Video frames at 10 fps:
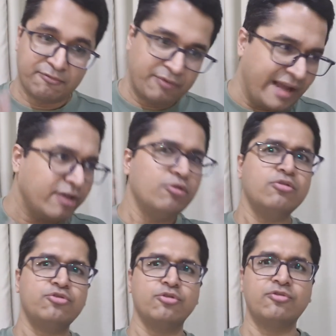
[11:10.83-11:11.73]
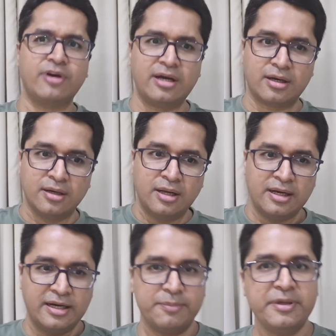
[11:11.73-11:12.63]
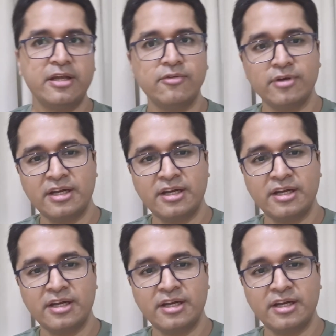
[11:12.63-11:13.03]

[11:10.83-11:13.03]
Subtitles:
Why go so far? Let me give you